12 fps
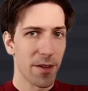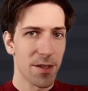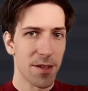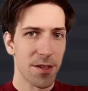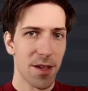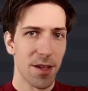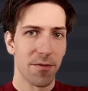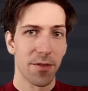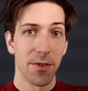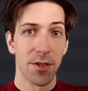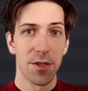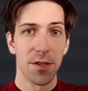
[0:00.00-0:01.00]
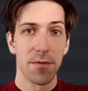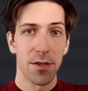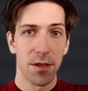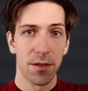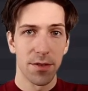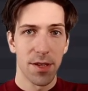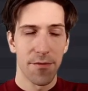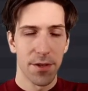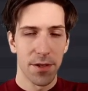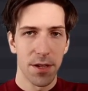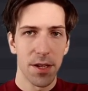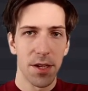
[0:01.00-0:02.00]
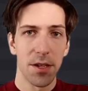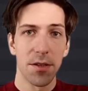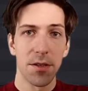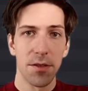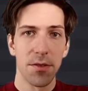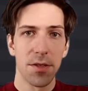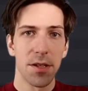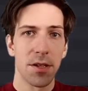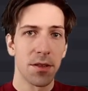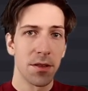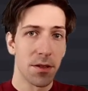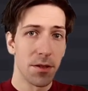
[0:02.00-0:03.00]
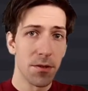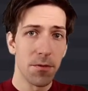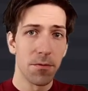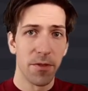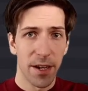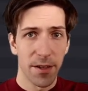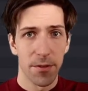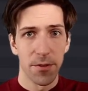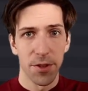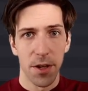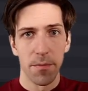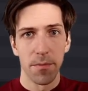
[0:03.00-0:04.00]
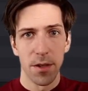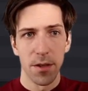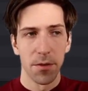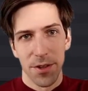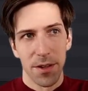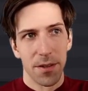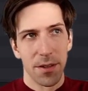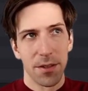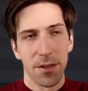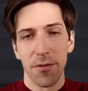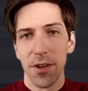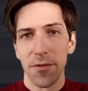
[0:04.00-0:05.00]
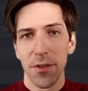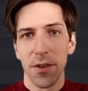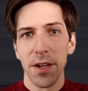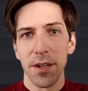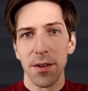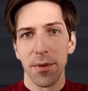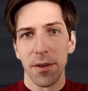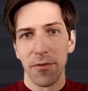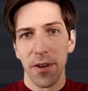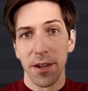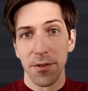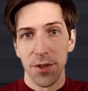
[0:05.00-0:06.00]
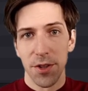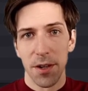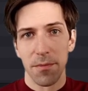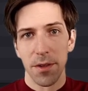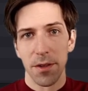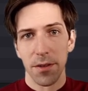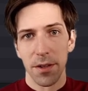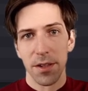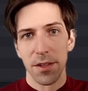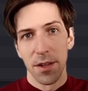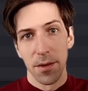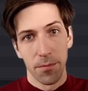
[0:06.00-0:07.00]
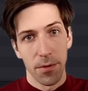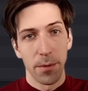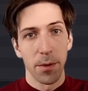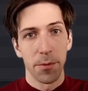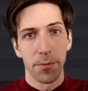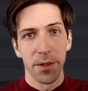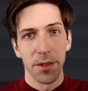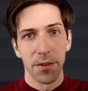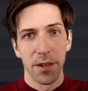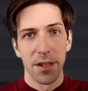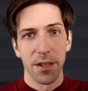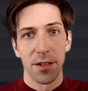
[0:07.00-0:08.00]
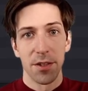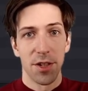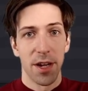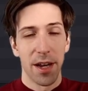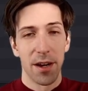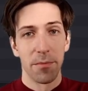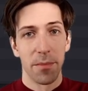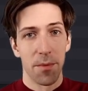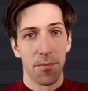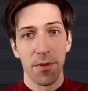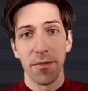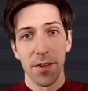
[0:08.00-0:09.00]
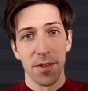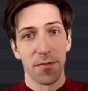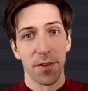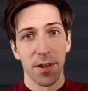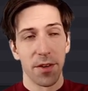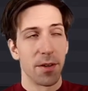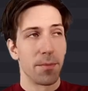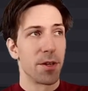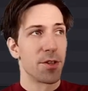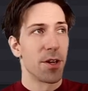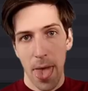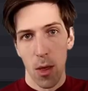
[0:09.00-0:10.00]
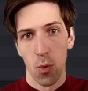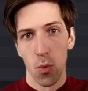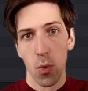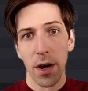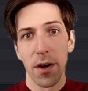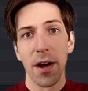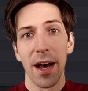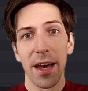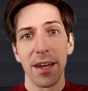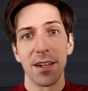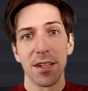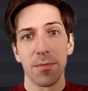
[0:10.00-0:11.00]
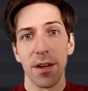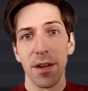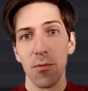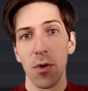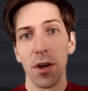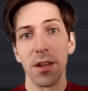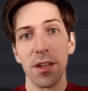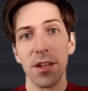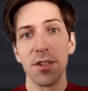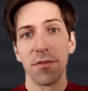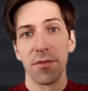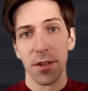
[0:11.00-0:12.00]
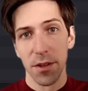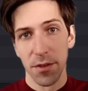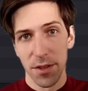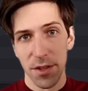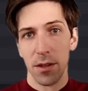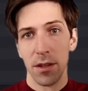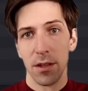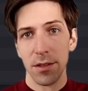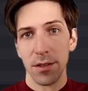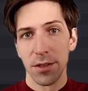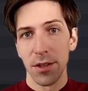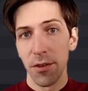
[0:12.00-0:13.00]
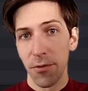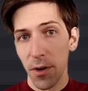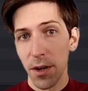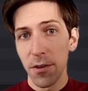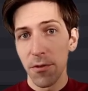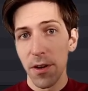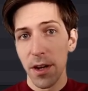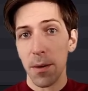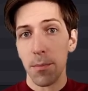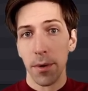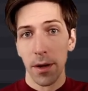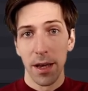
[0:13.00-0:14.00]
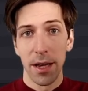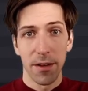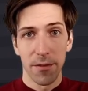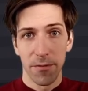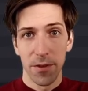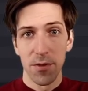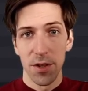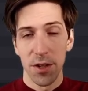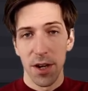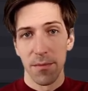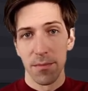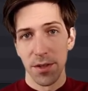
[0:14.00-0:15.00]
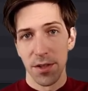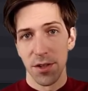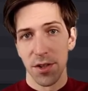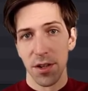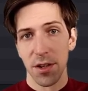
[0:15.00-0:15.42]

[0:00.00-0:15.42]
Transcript: inside of DaVinci Resolve 17 using the new vector shape nodes. So if you have no idea what a vector shape node is, it probably would be a good idea to check out my previous video on my channel where I explain what each of the nodes do. So if you want to create a blank fusion composition